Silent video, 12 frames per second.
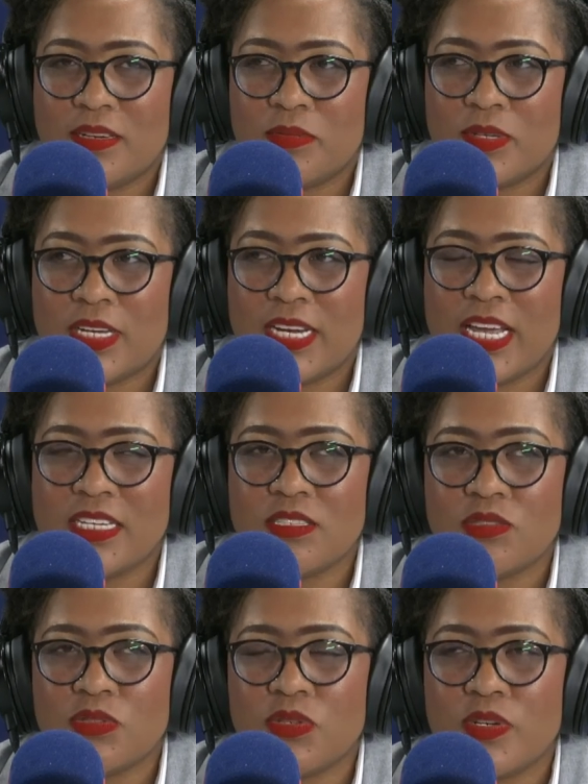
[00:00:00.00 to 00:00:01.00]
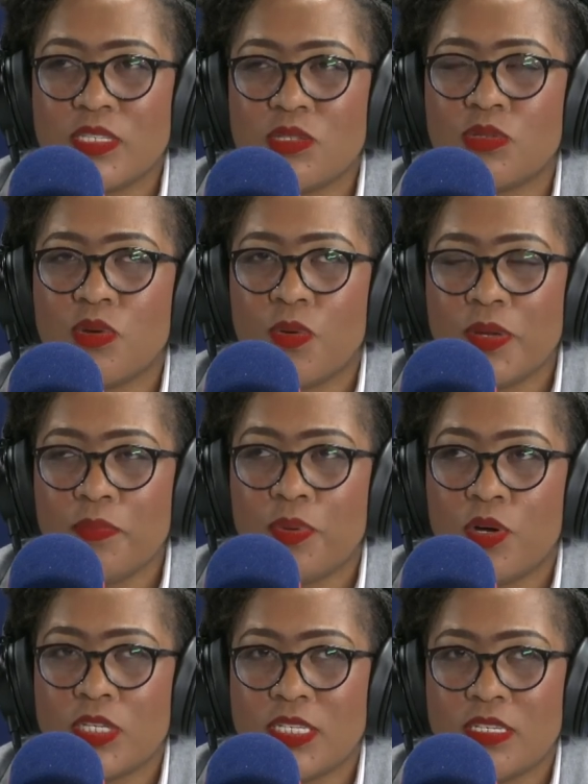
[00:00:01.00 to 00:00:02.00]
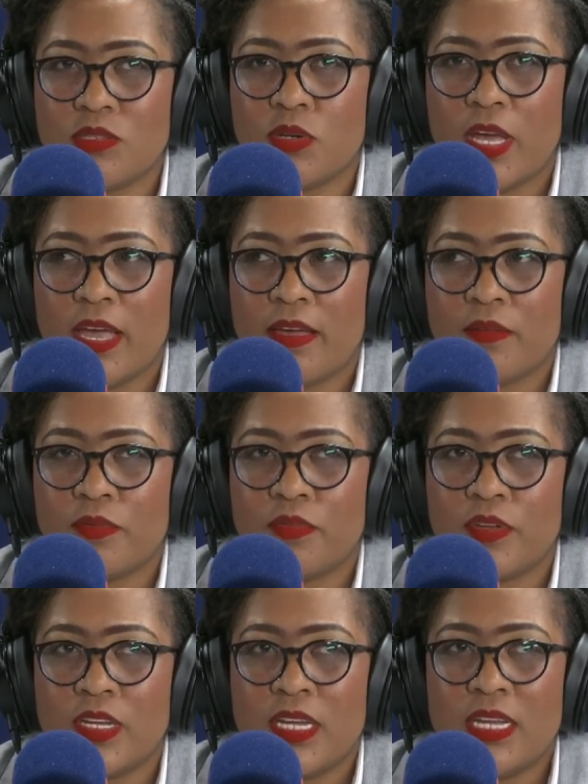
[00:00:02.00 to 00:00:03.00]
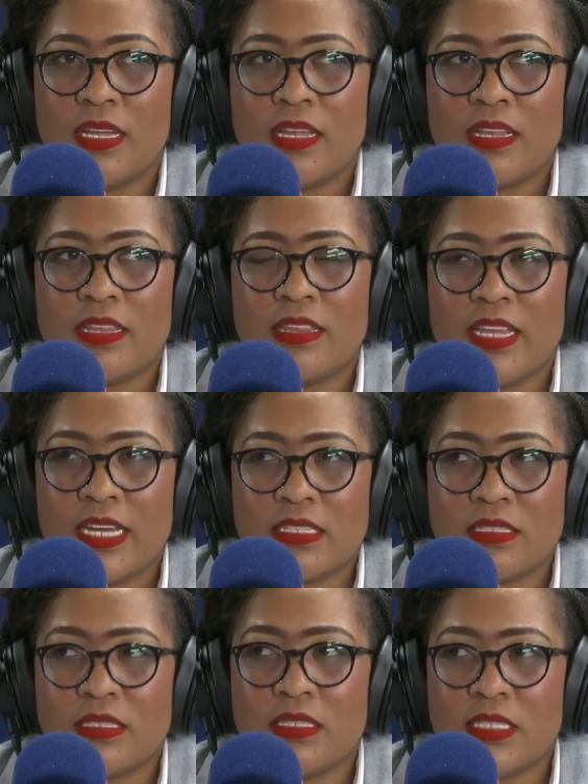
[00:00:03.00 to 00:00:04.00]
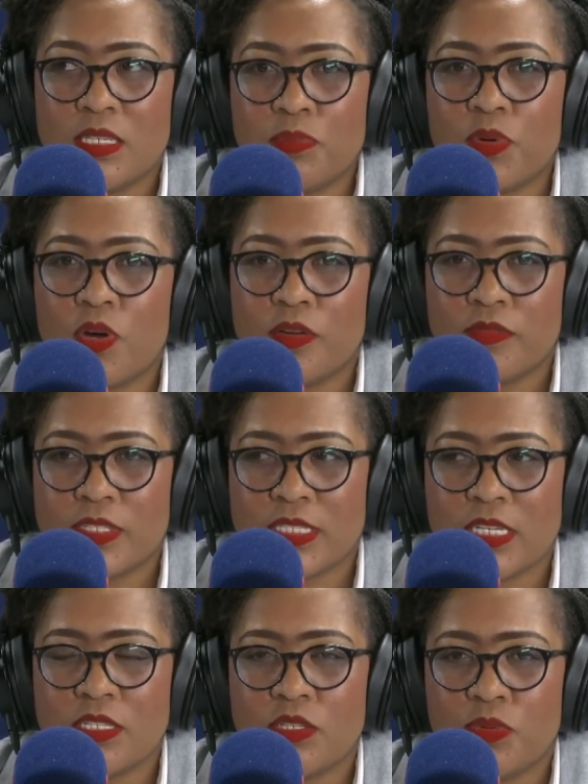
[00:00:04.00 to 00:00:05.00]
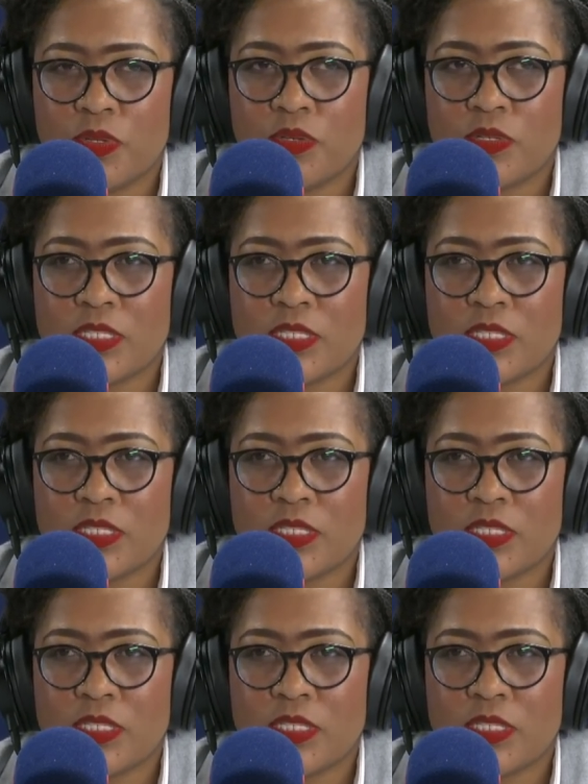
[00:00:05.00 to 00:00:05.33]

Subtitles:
Relebogile. And, it, you know, it's so important to have that deep conversation with